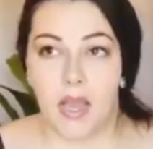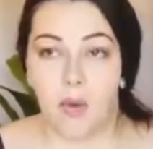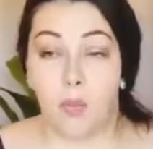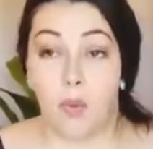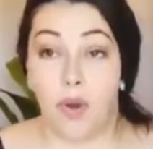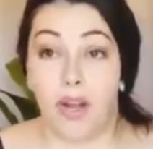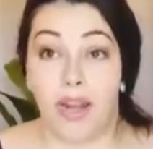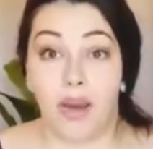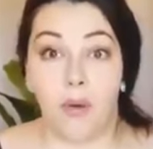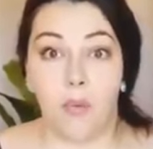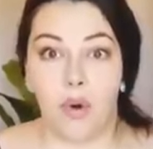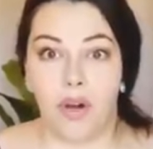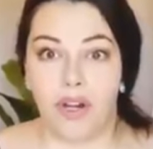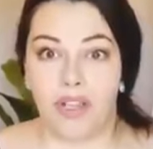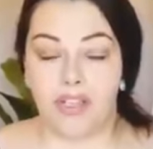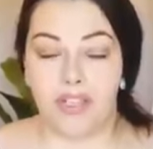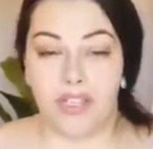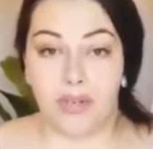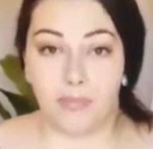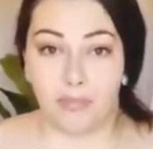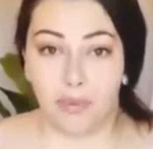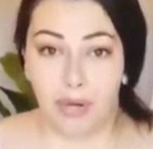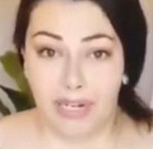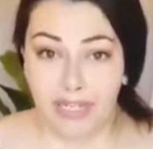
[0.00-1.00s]
When I wanted
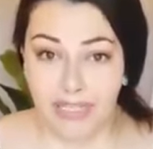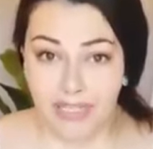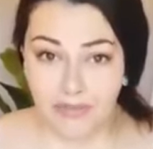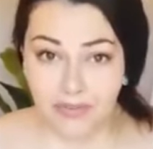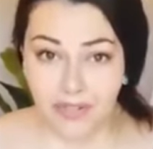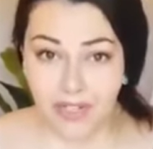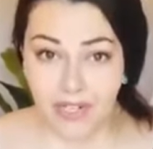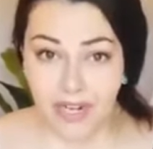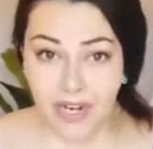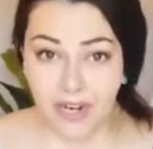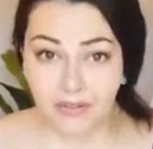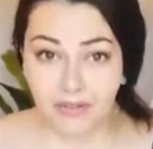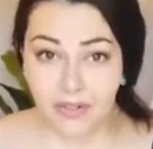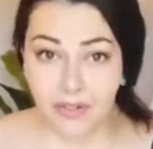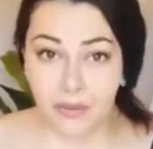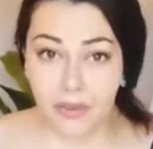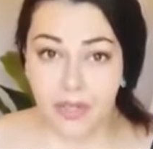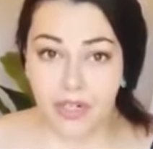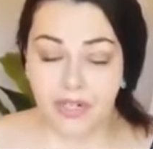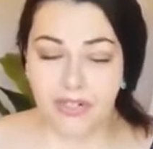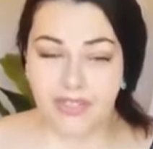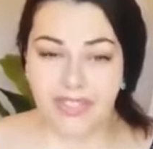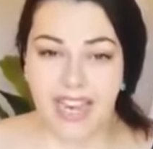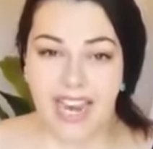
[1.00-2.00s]
to breastfeed
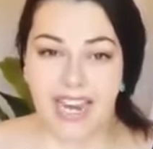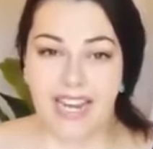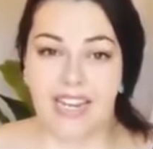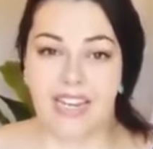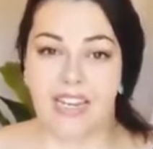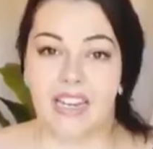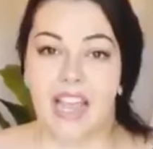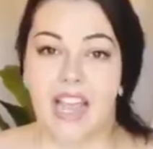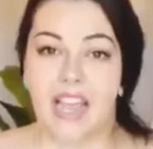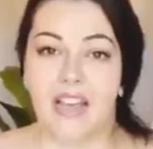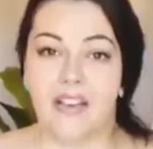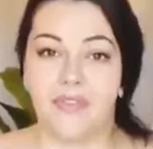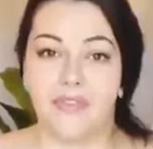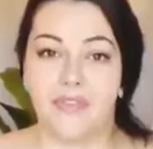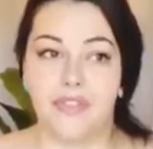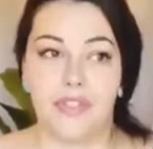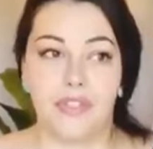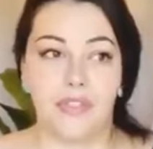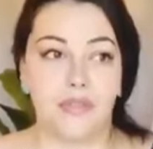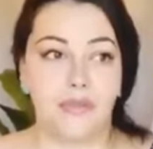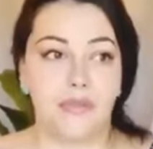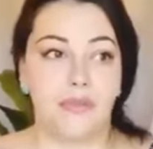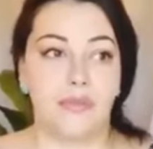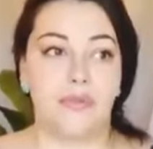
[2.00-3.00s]
afterwards, I didn't have
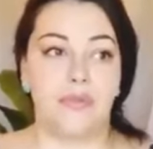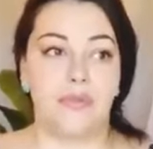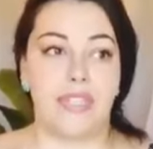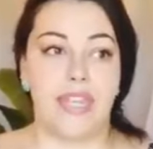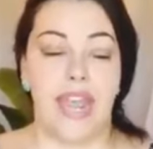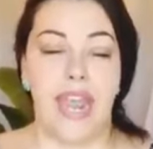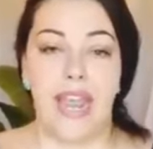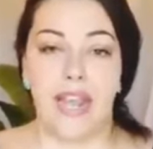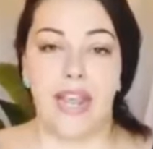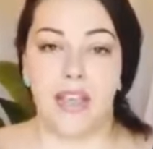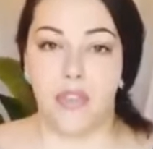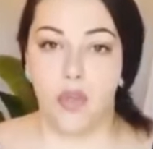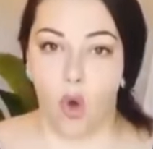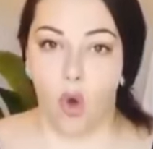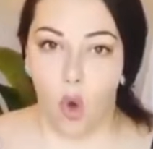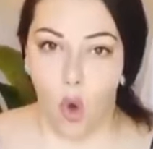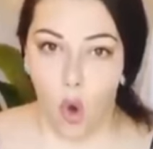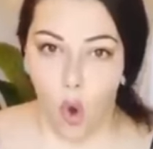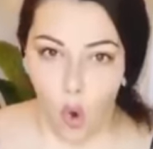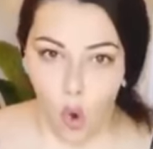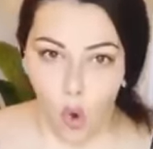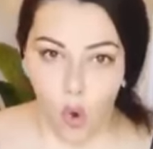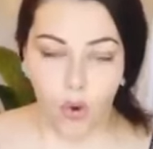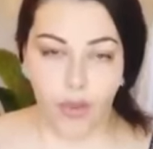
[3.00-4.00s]
to take the
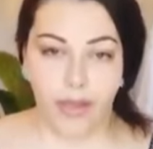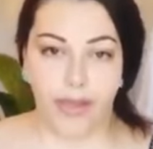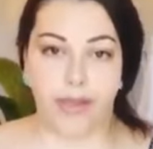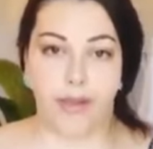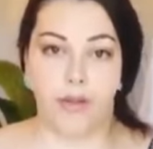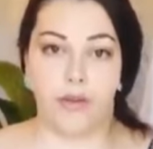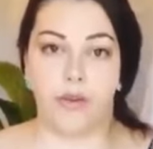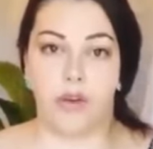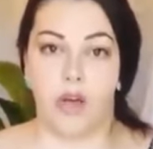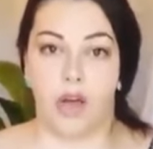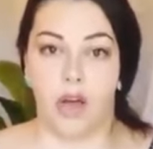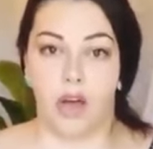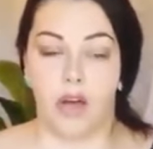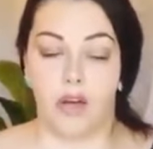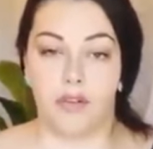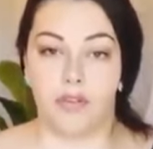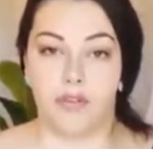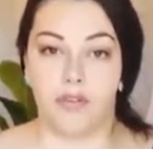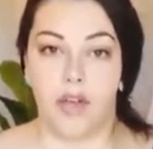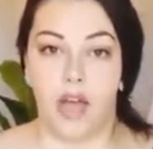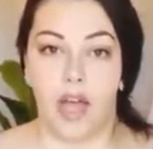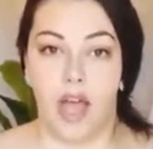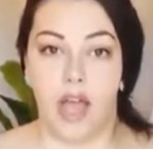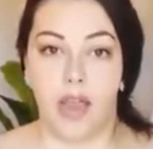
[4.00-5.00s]
whole gown
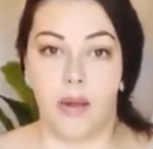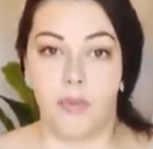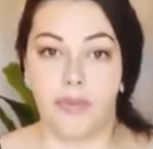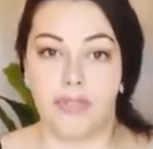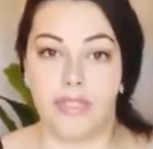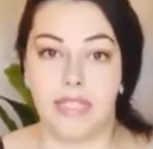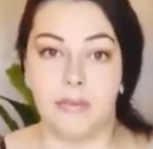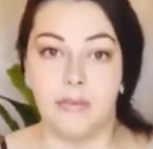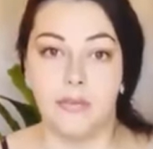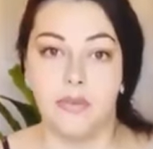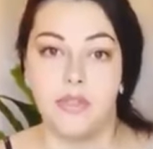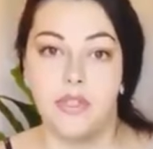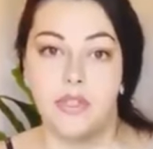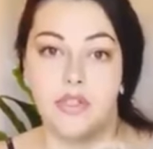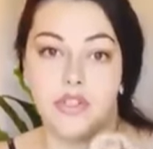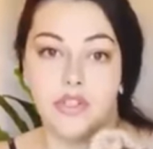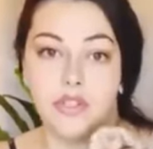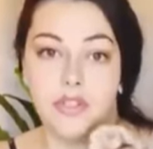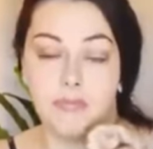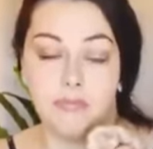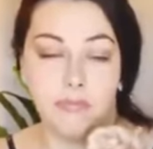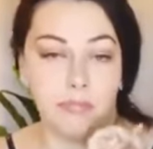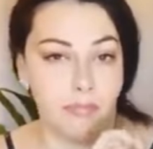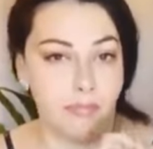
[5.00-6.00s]
off. I was able to
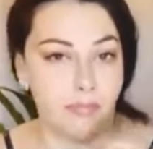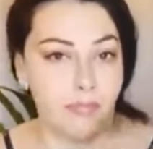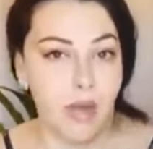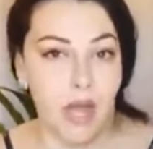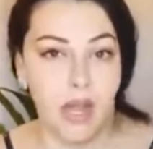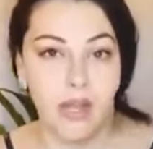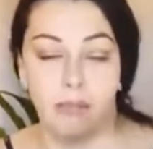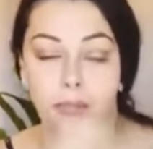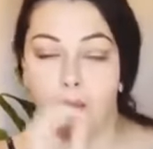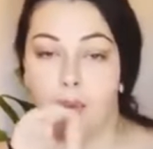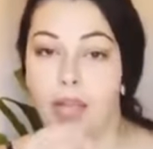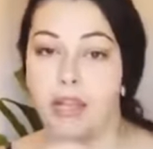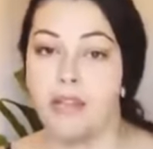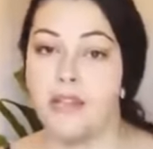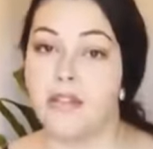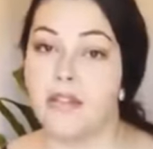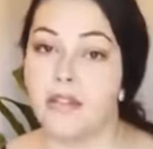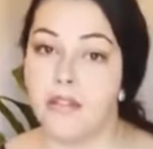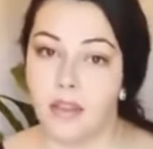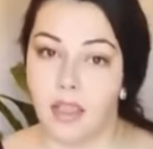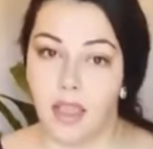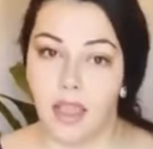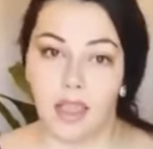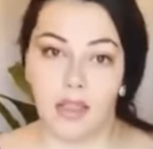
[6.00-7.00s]
just
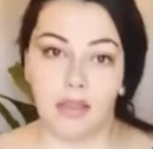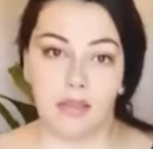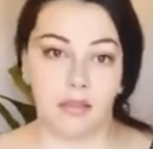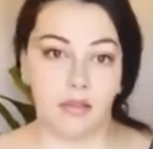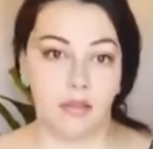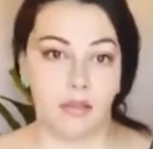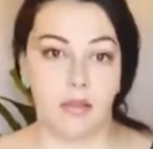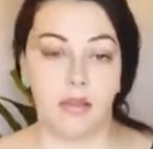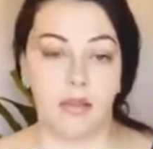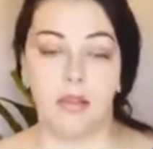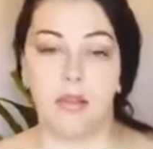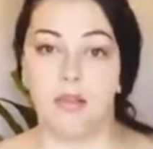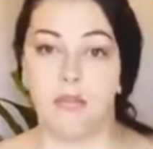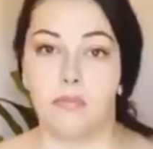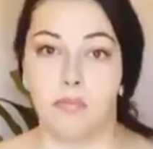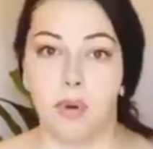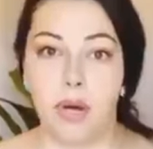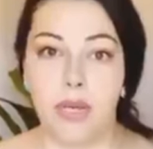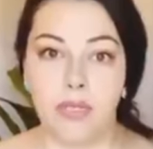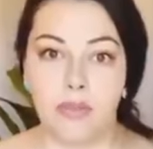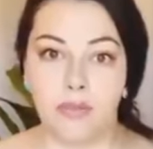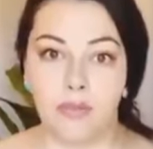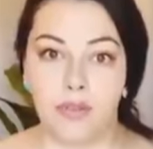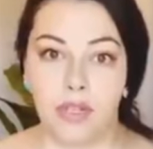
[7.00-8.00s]
unbutton and
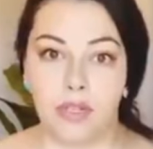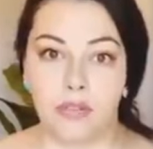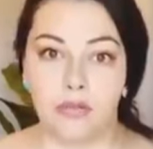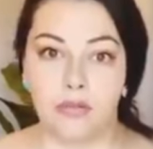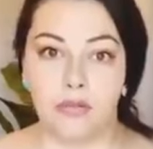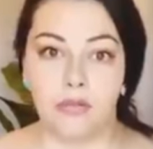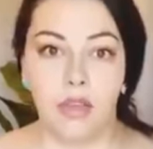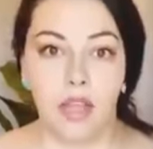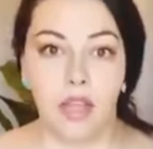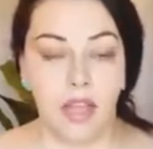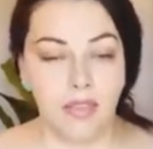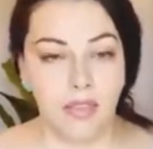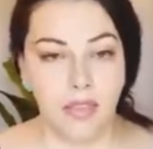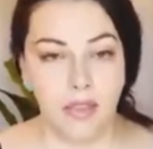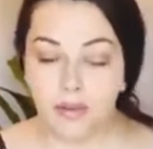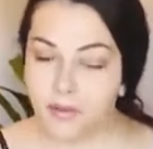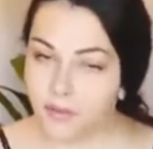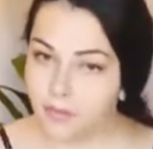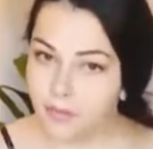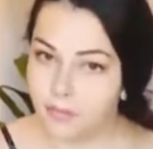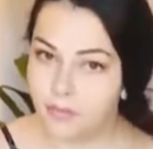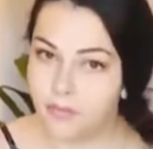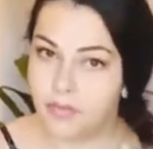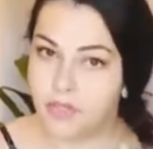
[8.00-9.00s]
breastfeed and
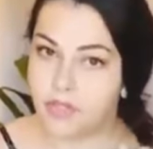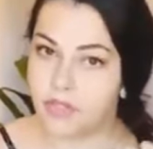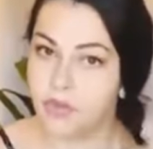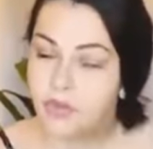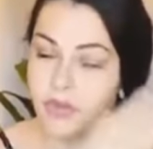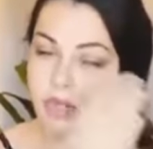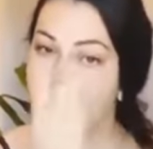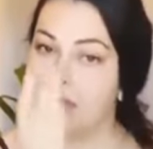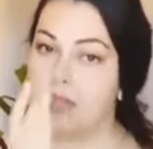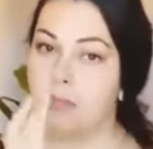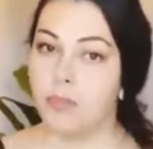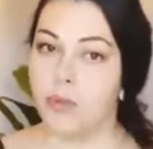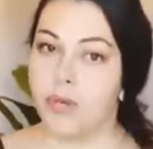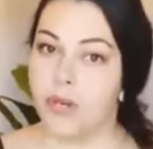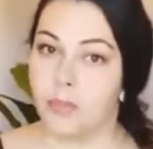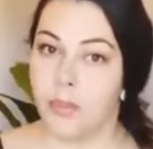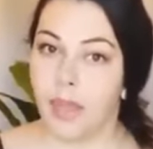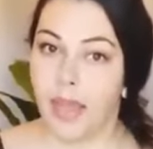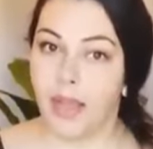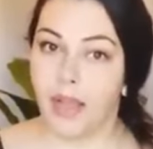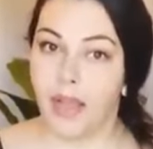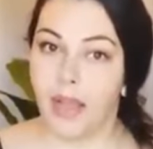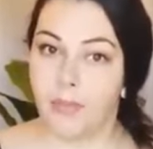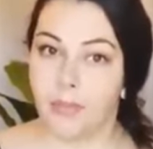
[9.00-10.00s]
then discreetly put it
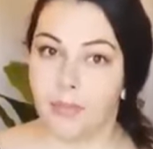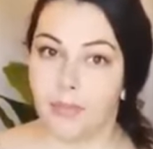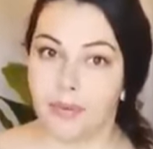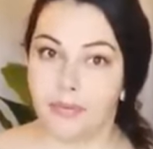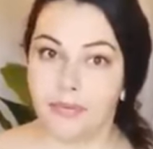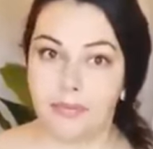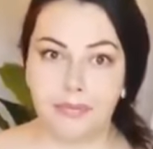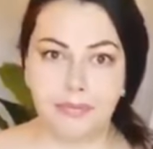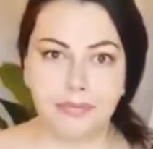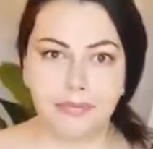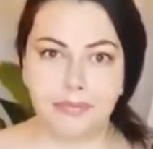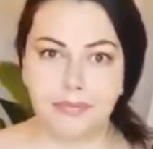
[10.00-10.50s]
back up.